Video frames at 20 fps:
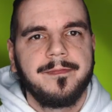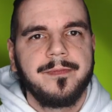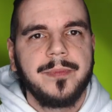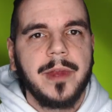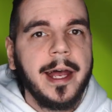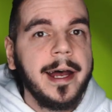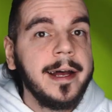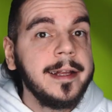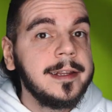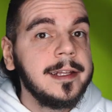
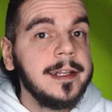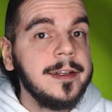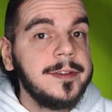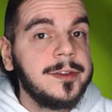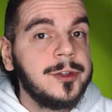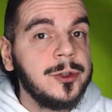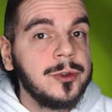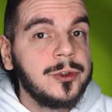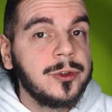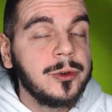At least
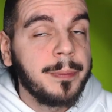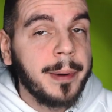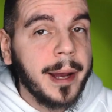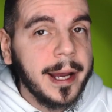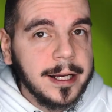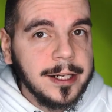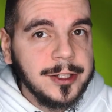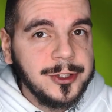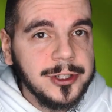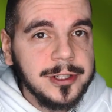due to
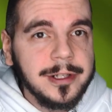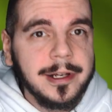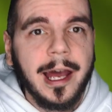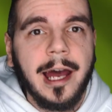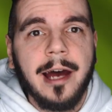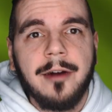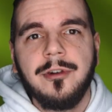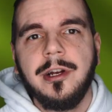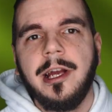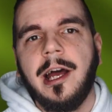packaging,
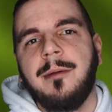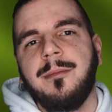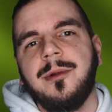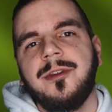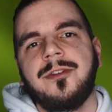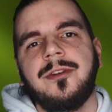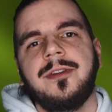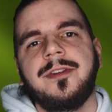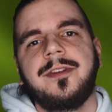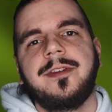every
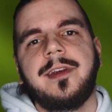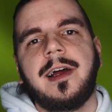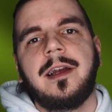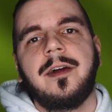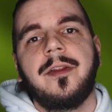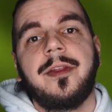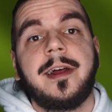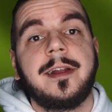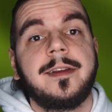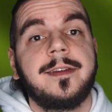Amazon seller
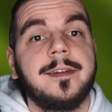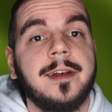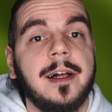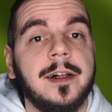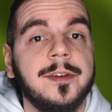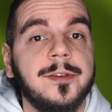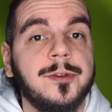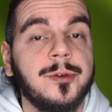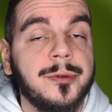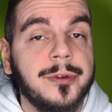that
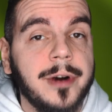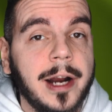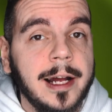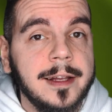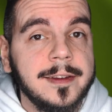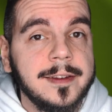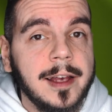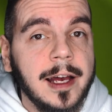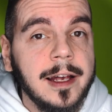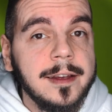sells to
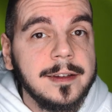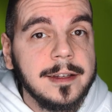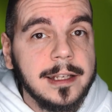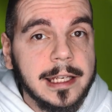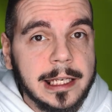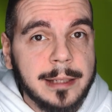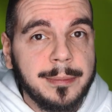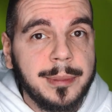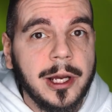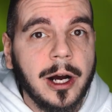France has
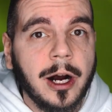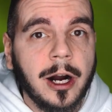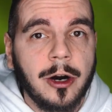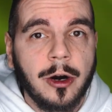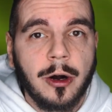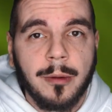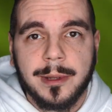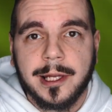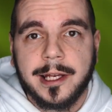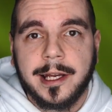EPR
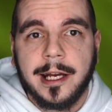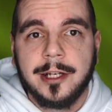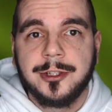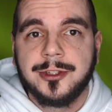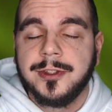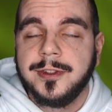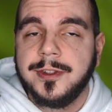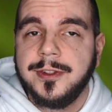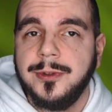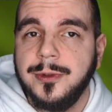
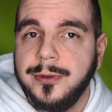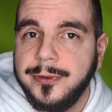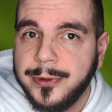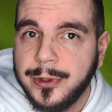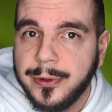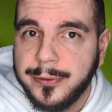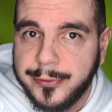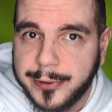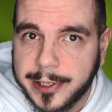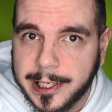obligations to
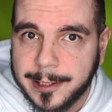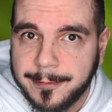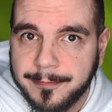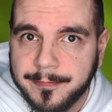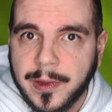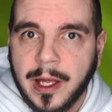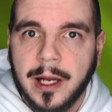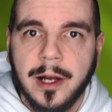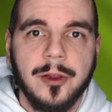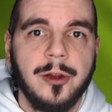fulfill.
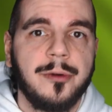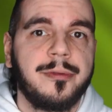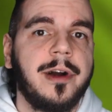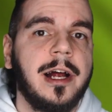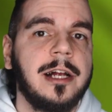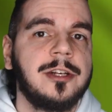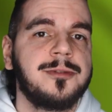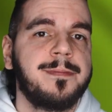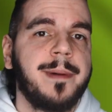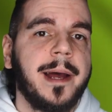The
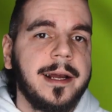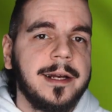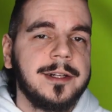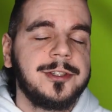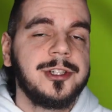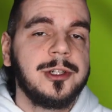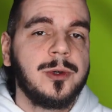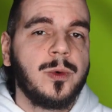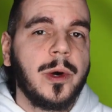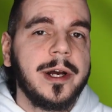French
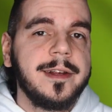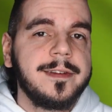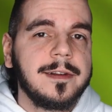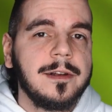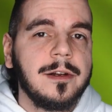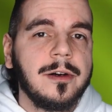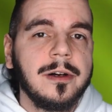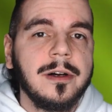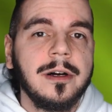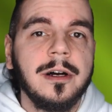packaging waste
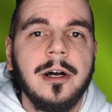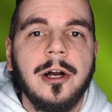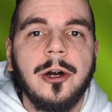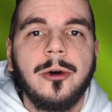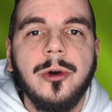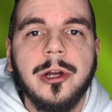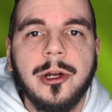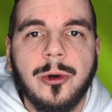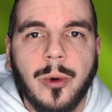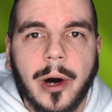law
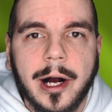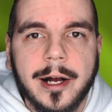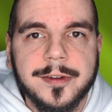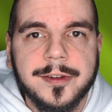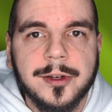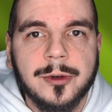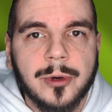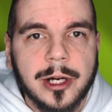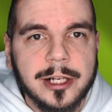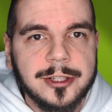requires
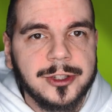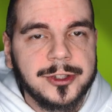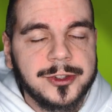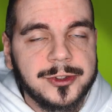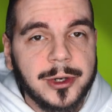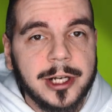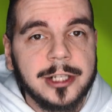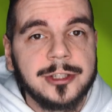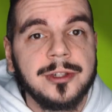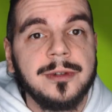a
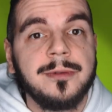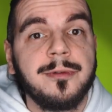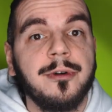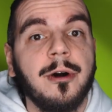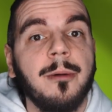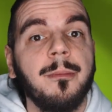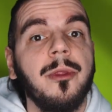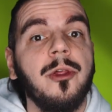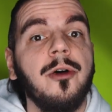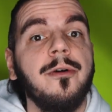registration
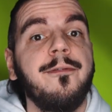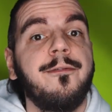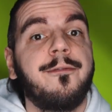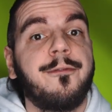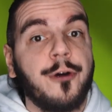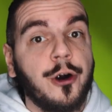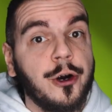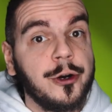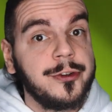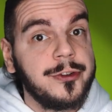from the
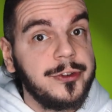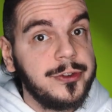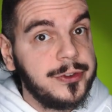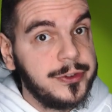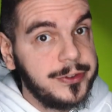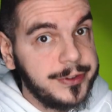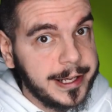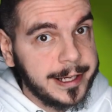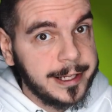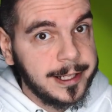first
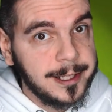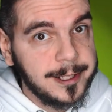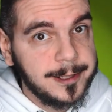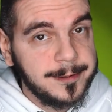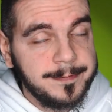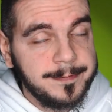sale.